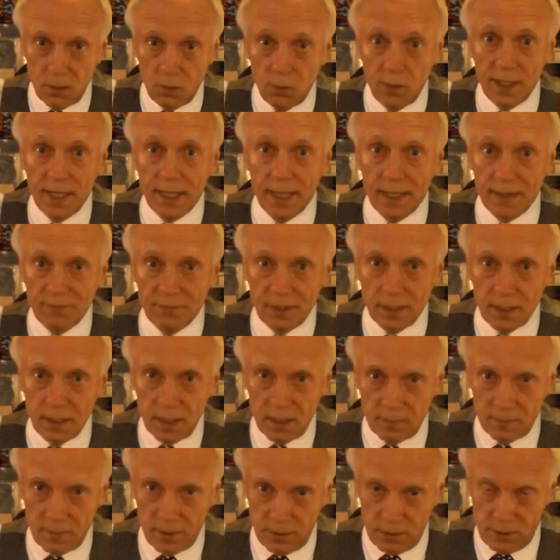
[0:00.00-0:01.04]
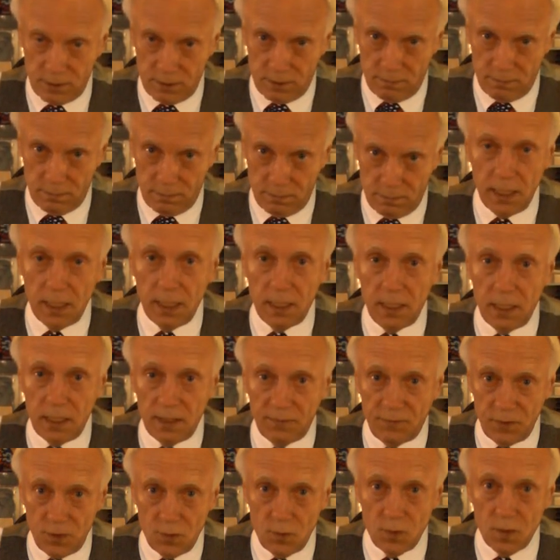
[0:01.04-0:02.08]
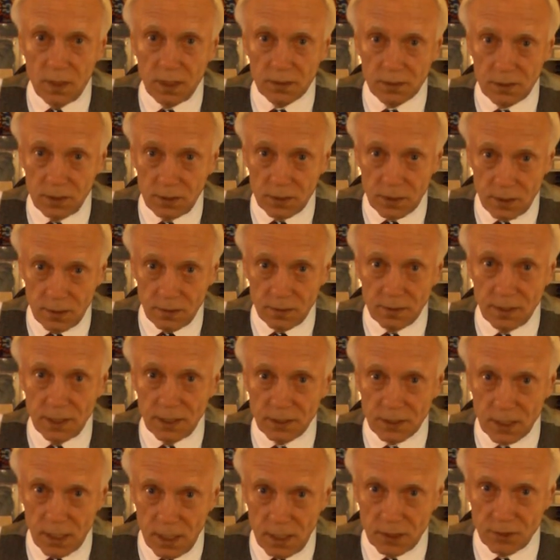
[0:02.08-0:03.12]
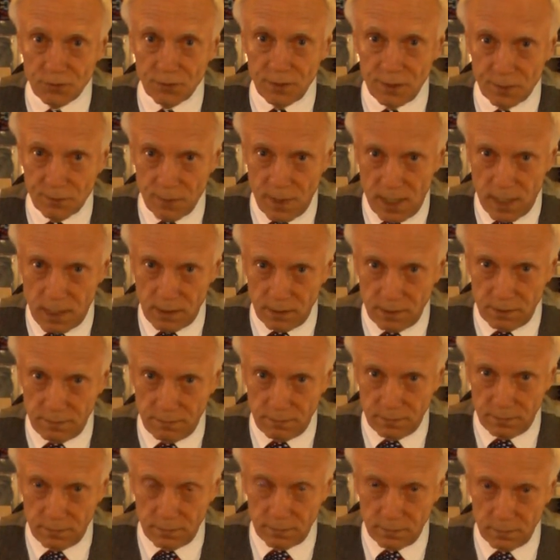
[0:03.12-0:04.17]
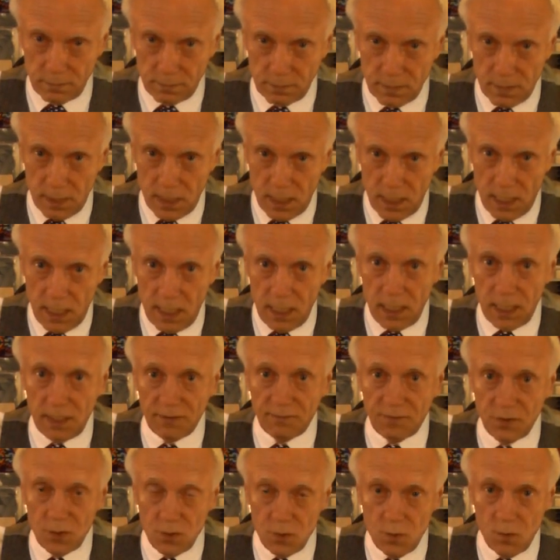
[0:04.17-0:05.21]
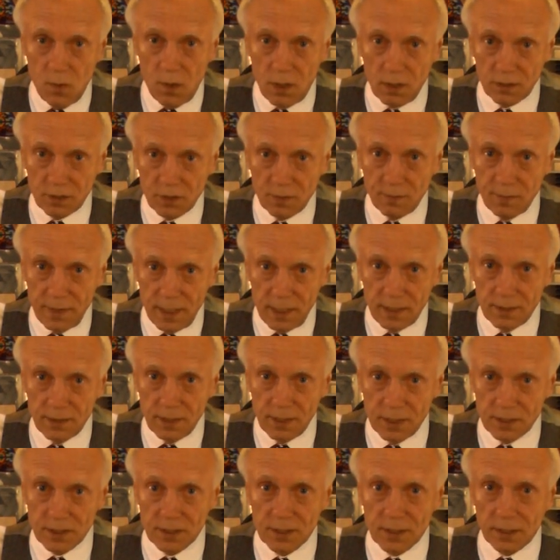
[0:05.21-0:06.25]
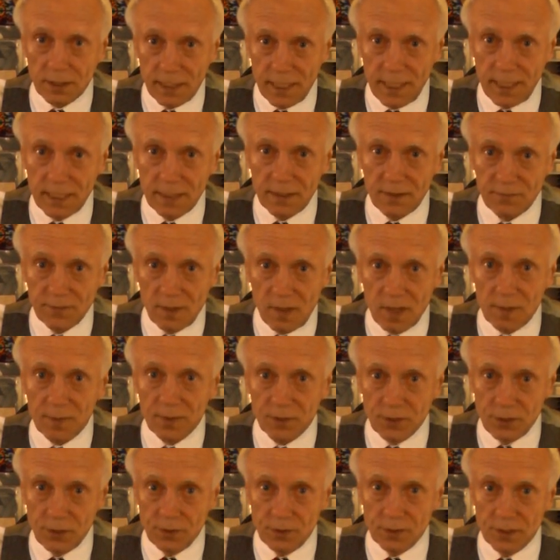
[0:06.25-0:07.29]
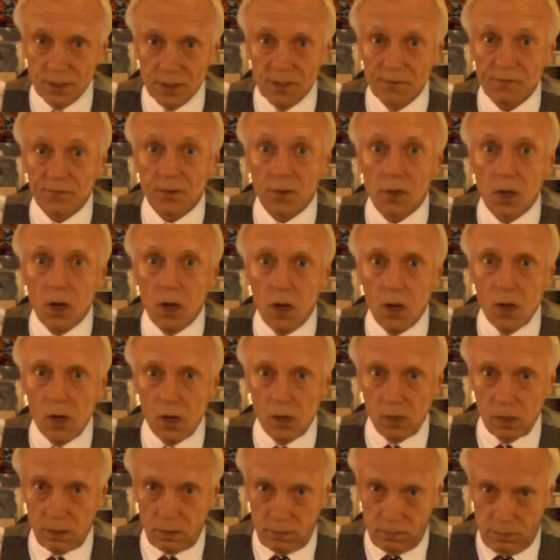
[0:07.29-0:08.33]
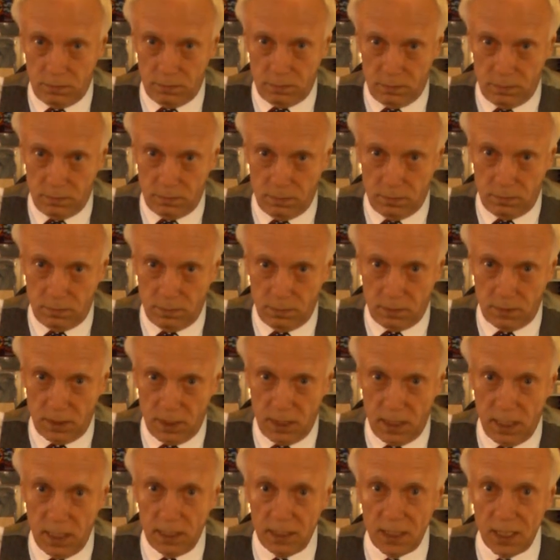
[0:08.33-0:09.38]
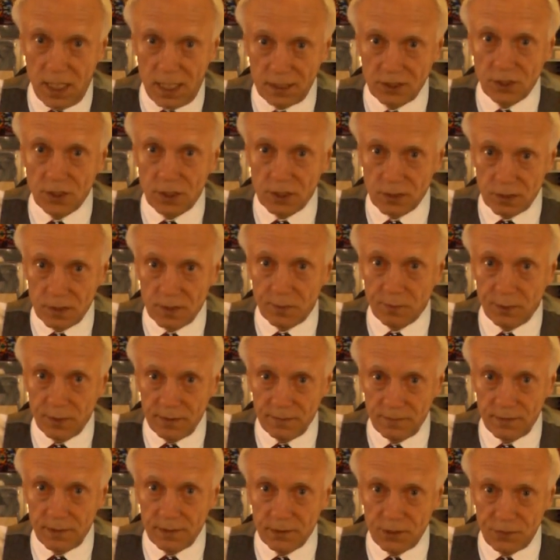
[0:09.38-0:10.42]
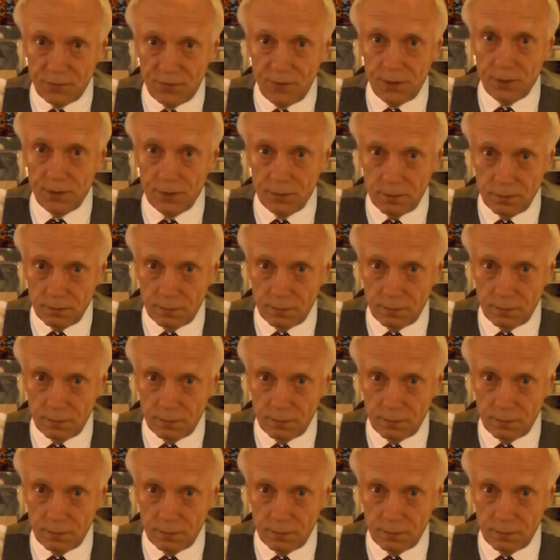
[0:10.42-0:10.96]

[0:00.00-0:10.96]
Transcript: We have the numbers. If you want to turn this country around, if you want to make this the land of opportunity for all, not just the privileged few,